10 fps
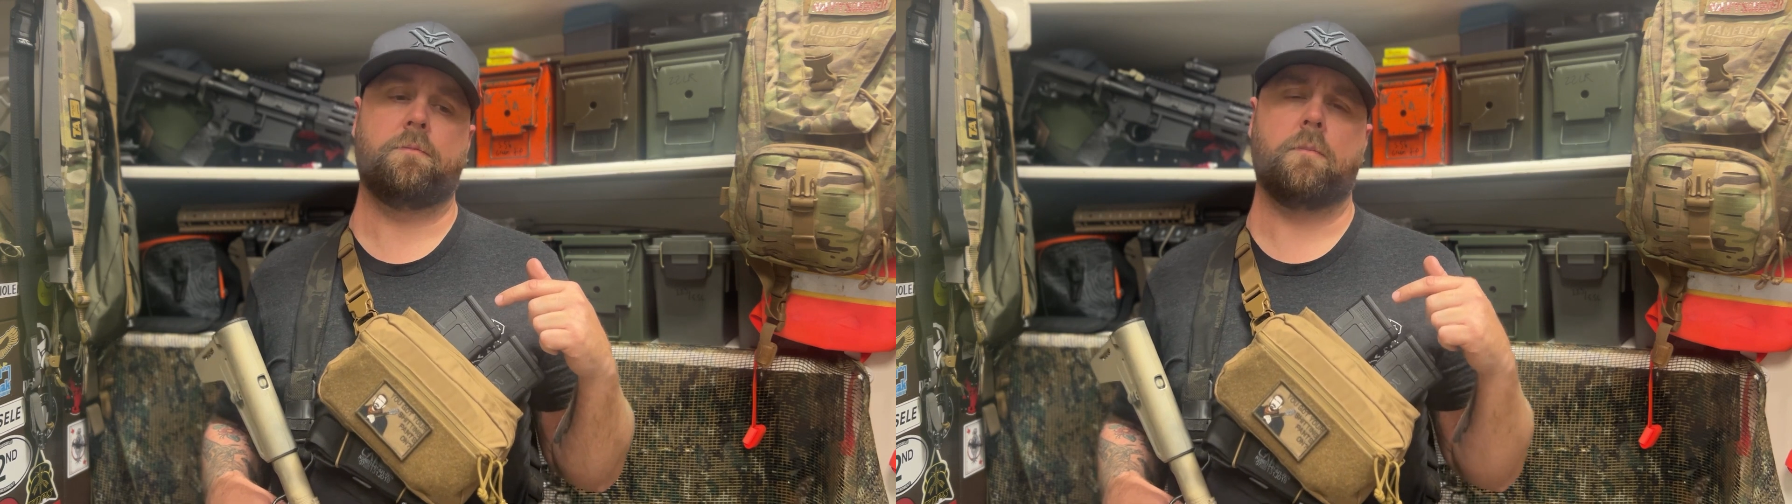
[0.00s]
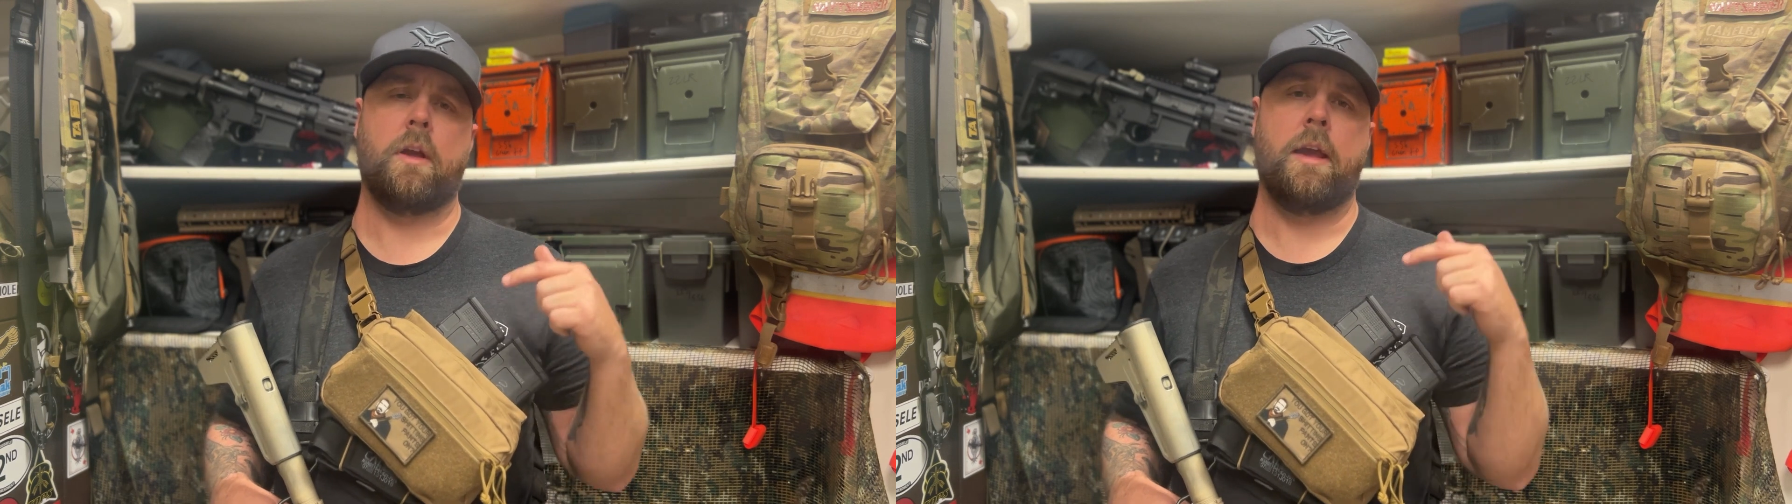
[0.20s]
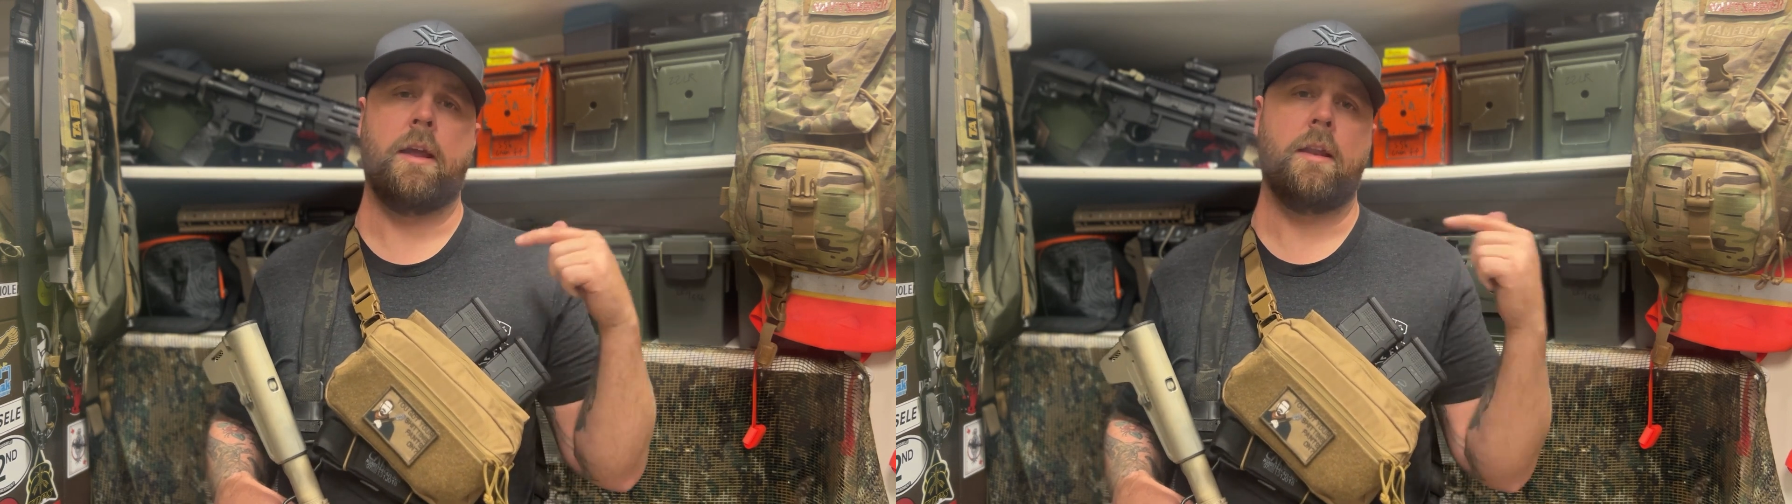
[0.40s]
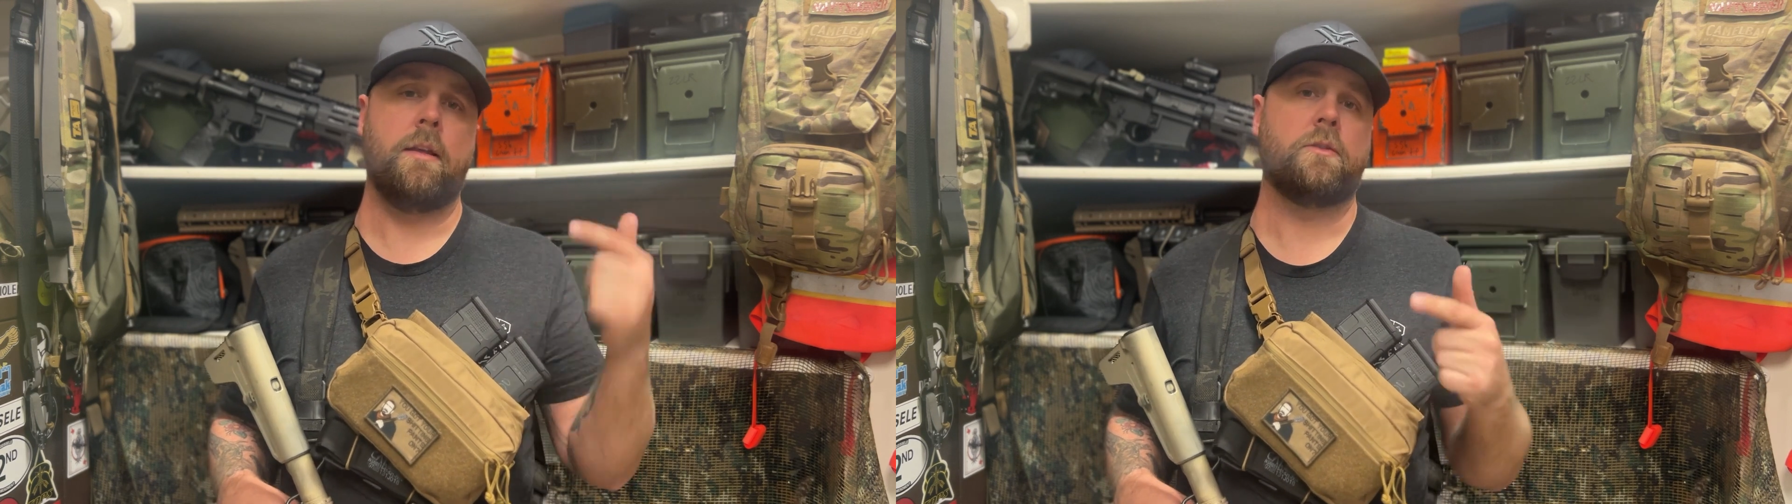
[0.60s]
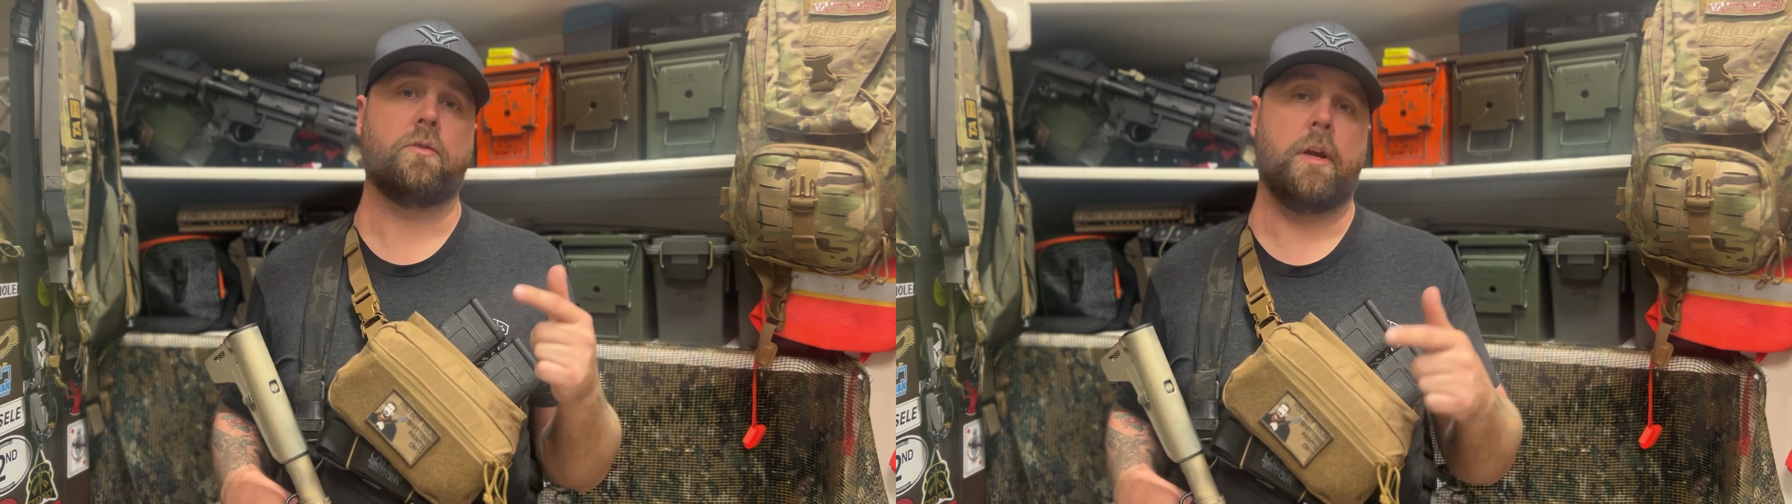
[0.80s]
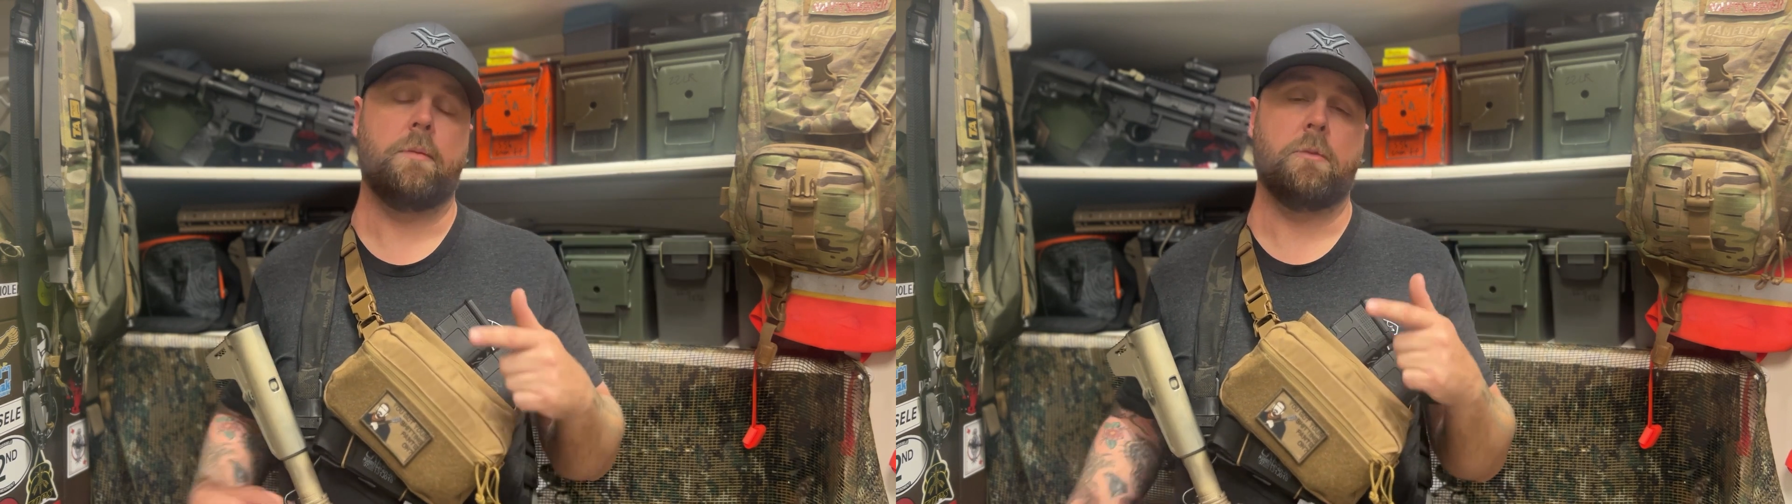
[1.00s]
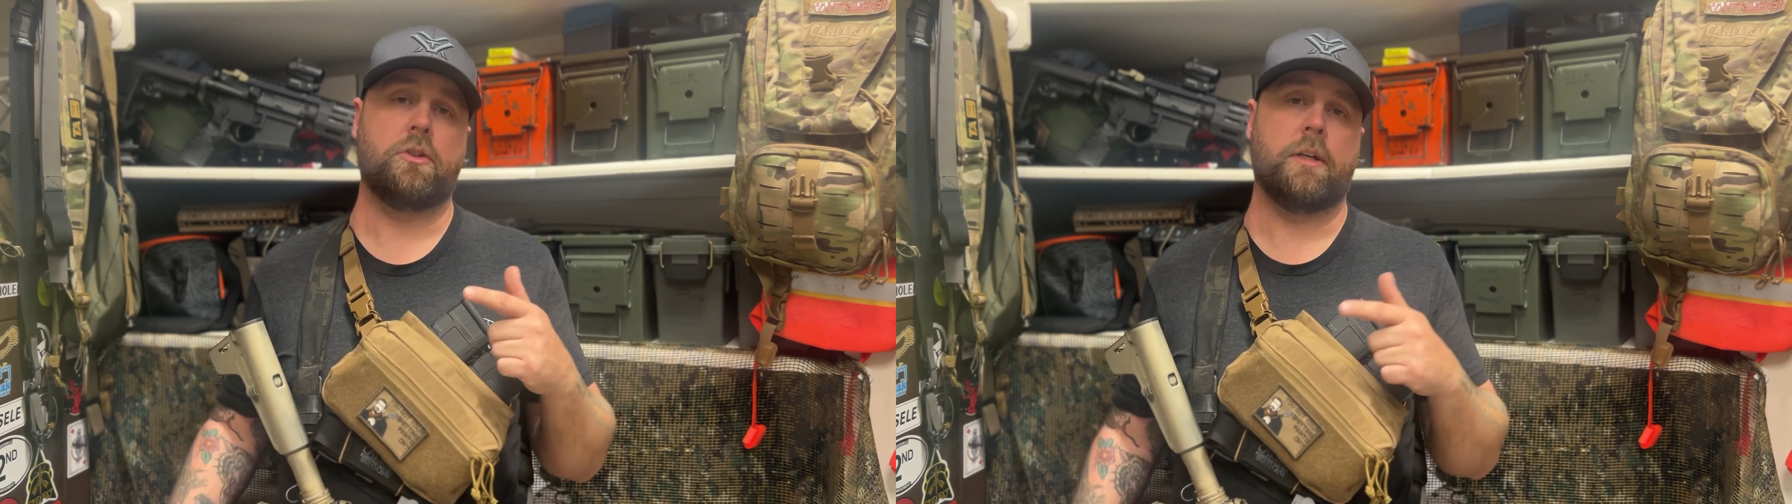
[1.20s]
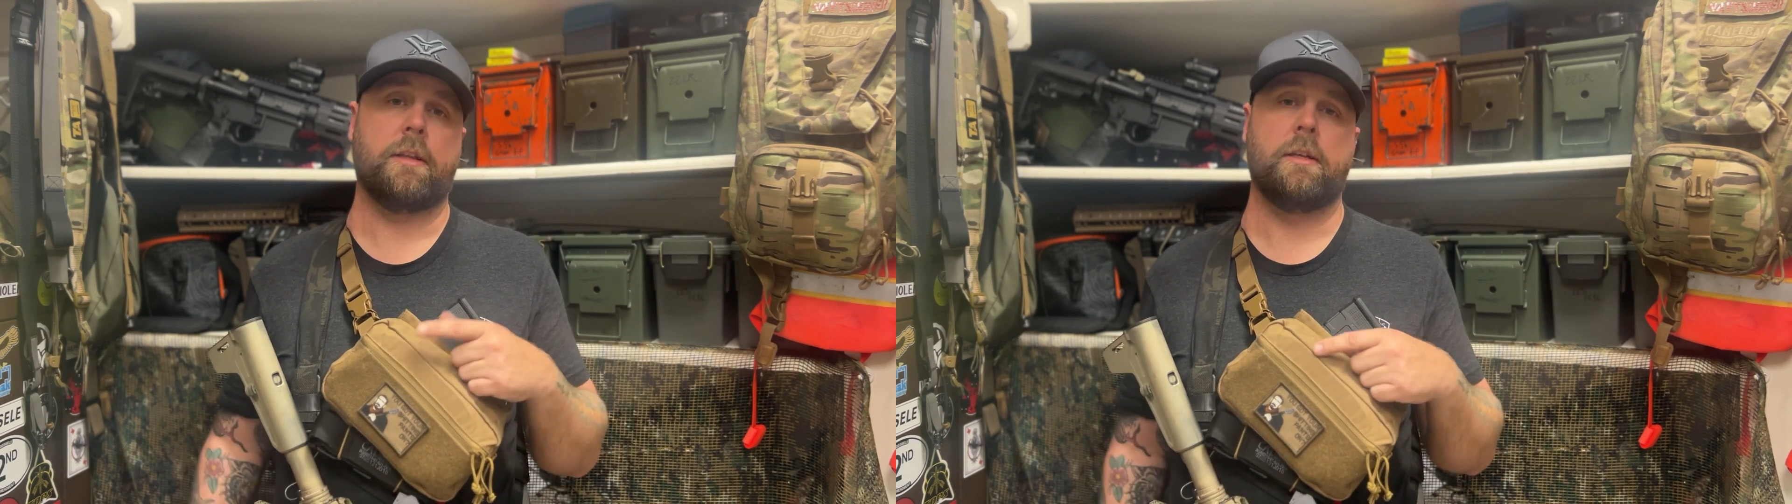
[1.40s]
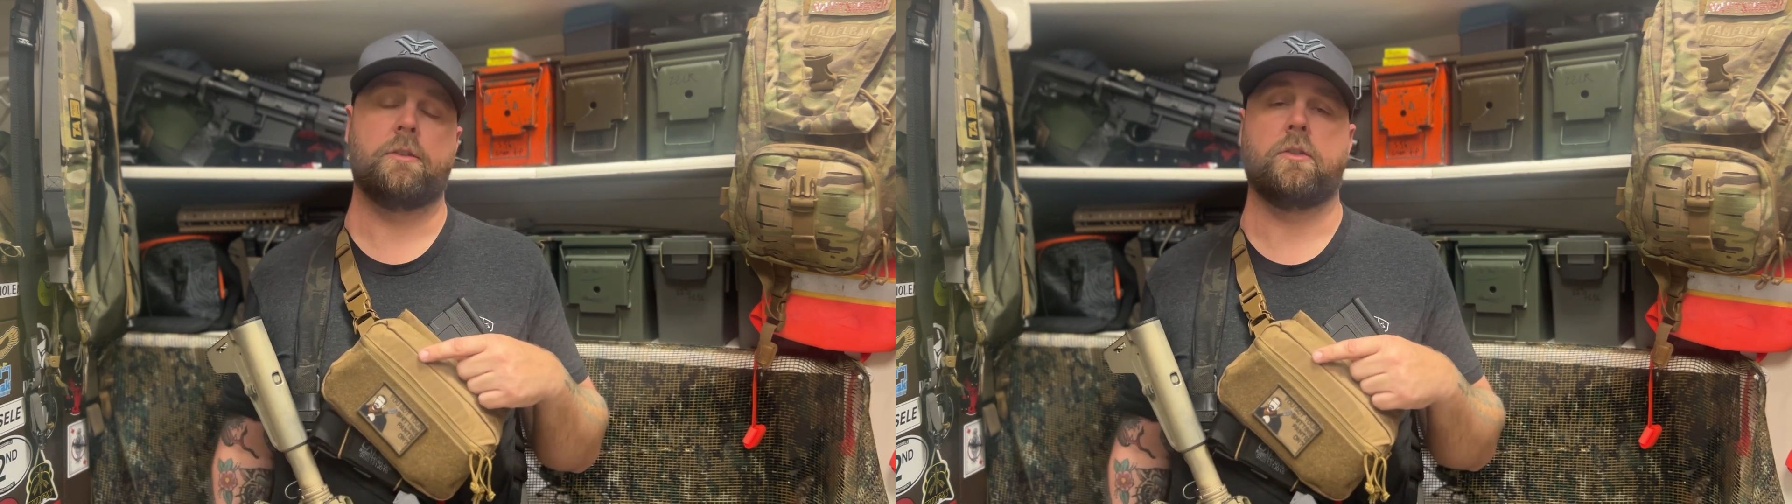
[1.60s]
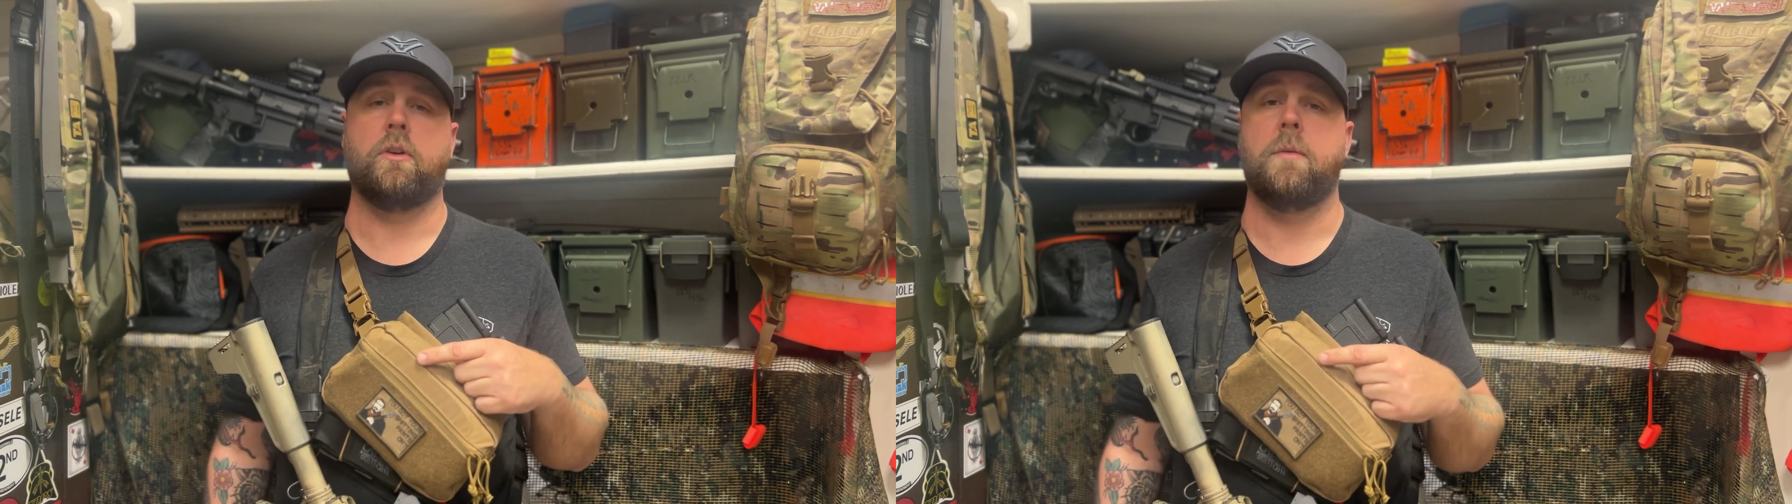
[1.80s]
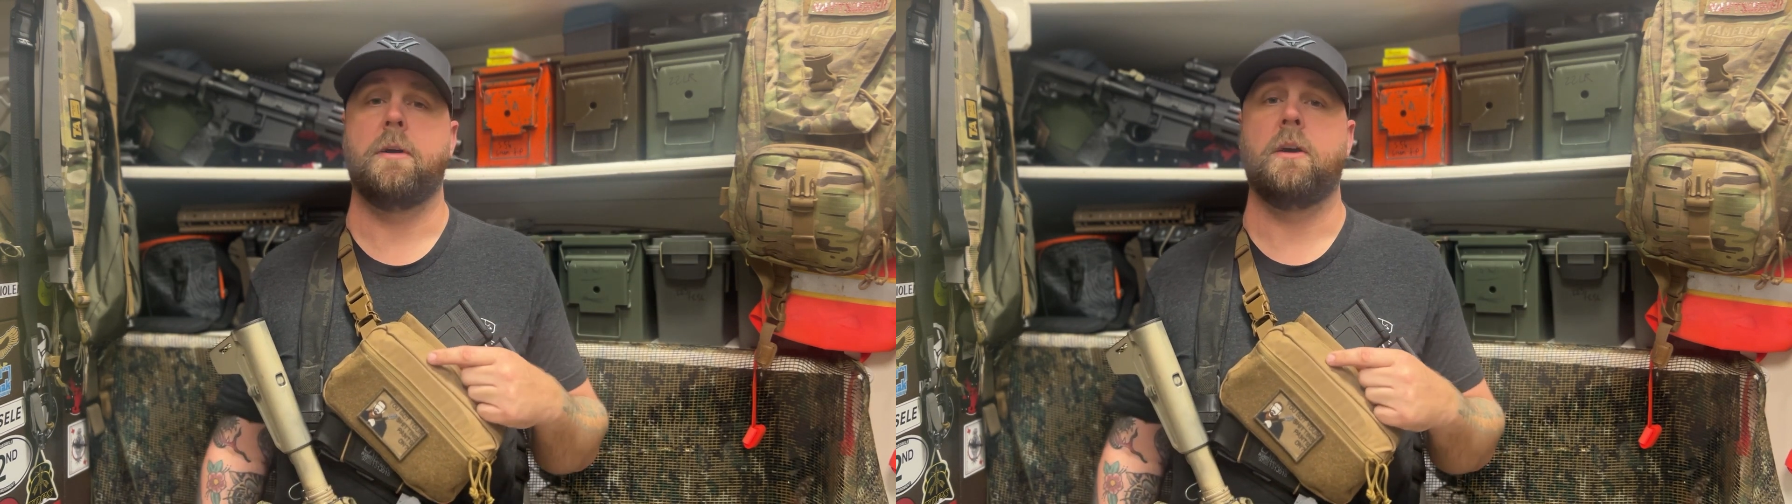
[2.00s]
an Instagram. Go check the Instagram